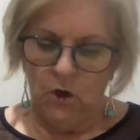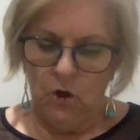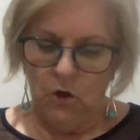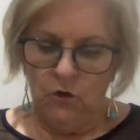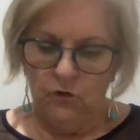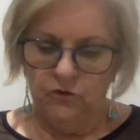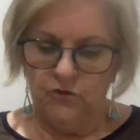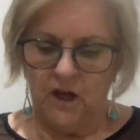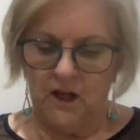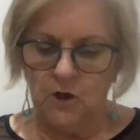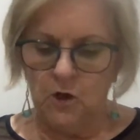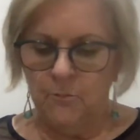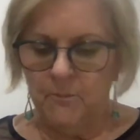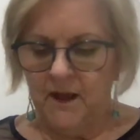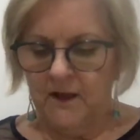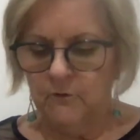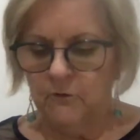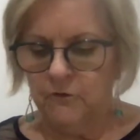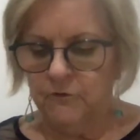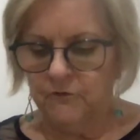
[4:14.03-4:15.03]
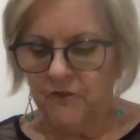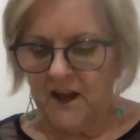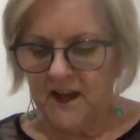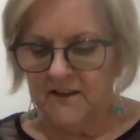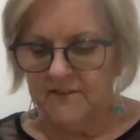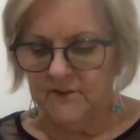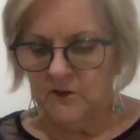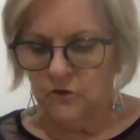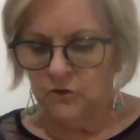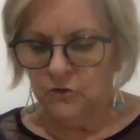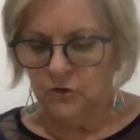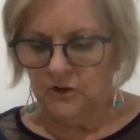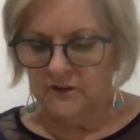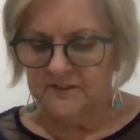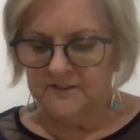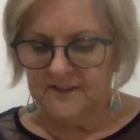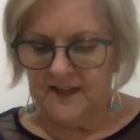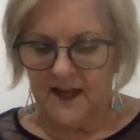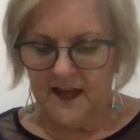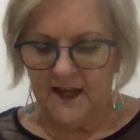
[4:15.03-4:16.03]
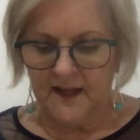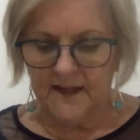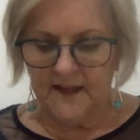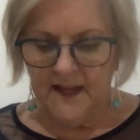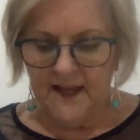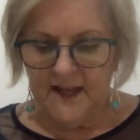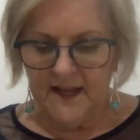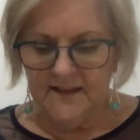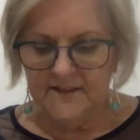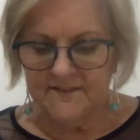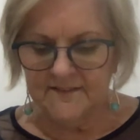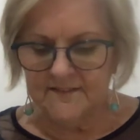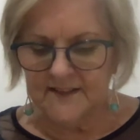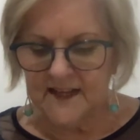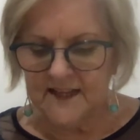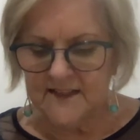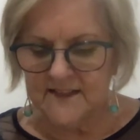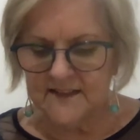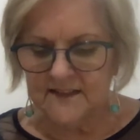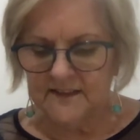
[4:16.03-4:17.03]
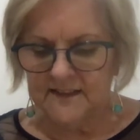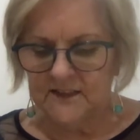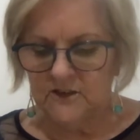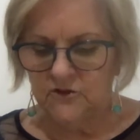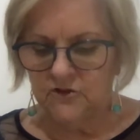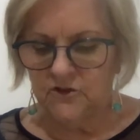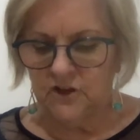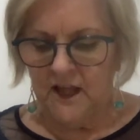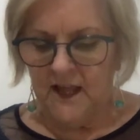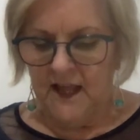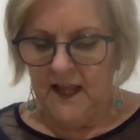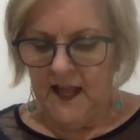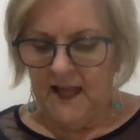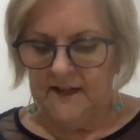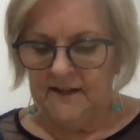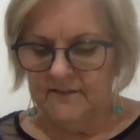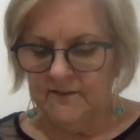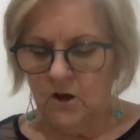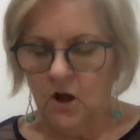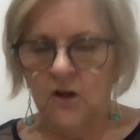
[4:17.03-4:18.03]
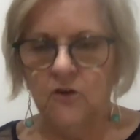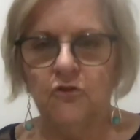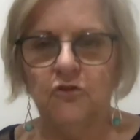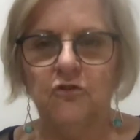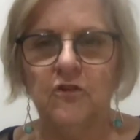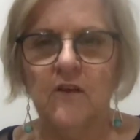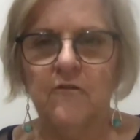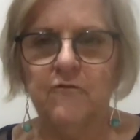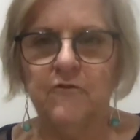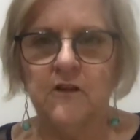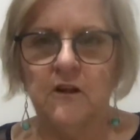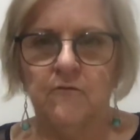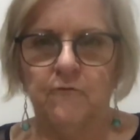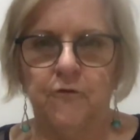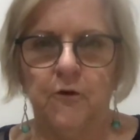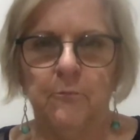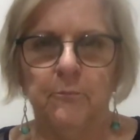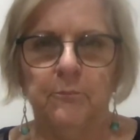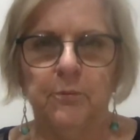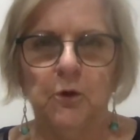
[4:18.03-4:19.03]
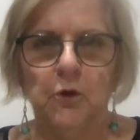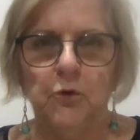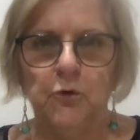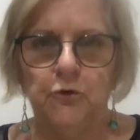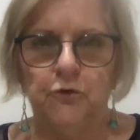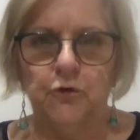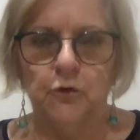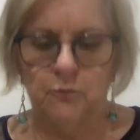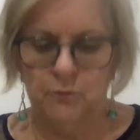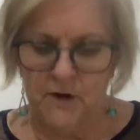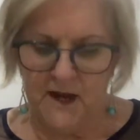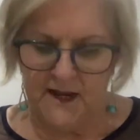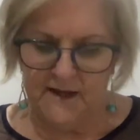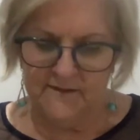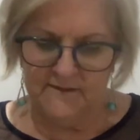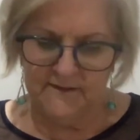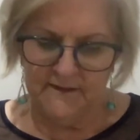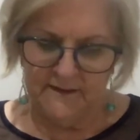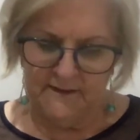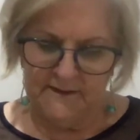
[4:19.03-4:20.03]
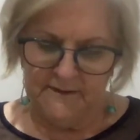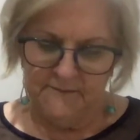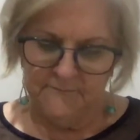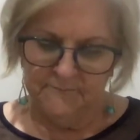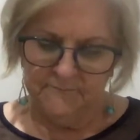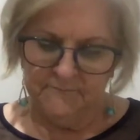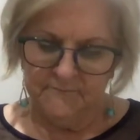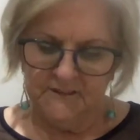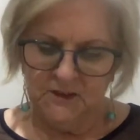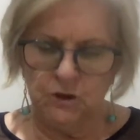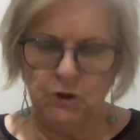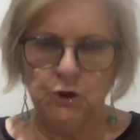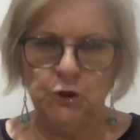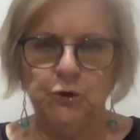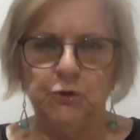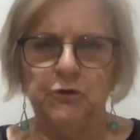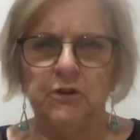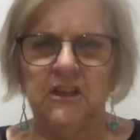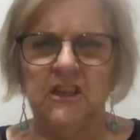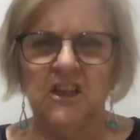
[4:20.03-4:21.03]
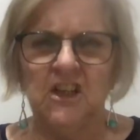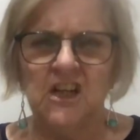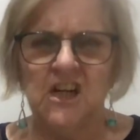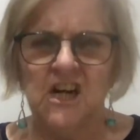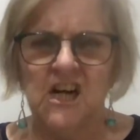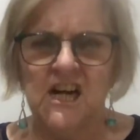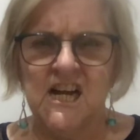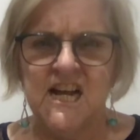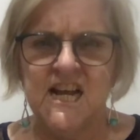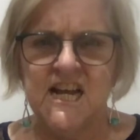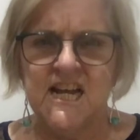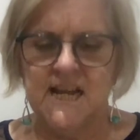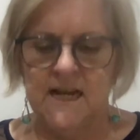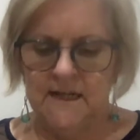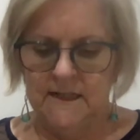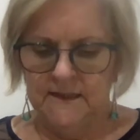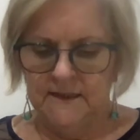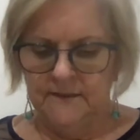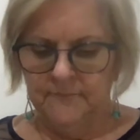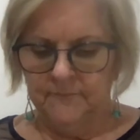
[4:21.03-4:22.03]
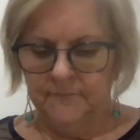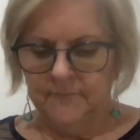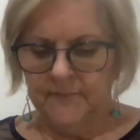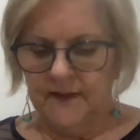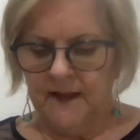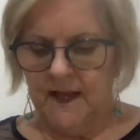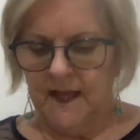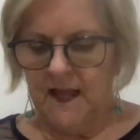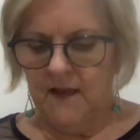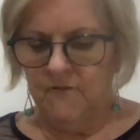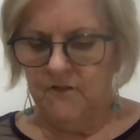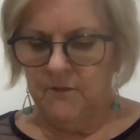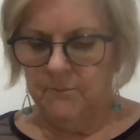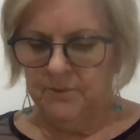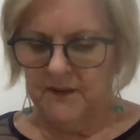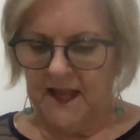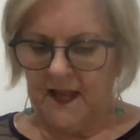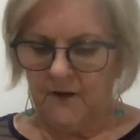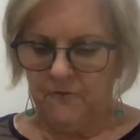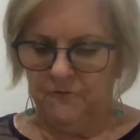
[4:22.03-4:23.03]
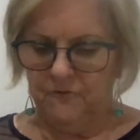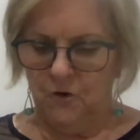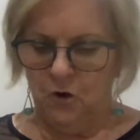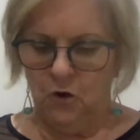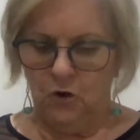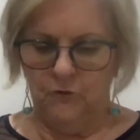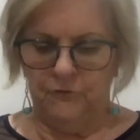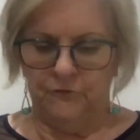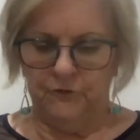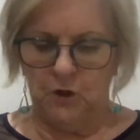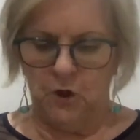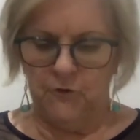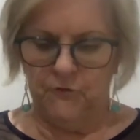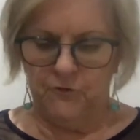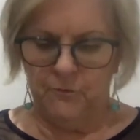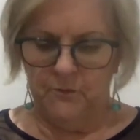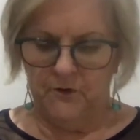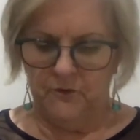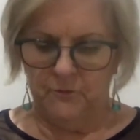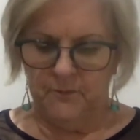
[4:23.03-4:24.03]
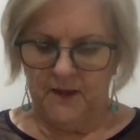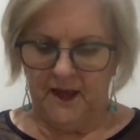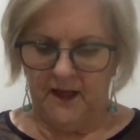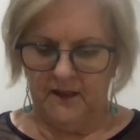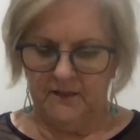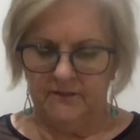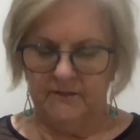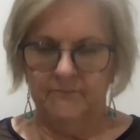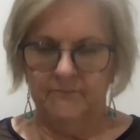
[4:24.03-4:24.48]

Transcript: Shadow Man's face had gone dark, his teeth clenched, and his eyes shifted from blue to red. You lie! A heavy black fog flowed from his mouth.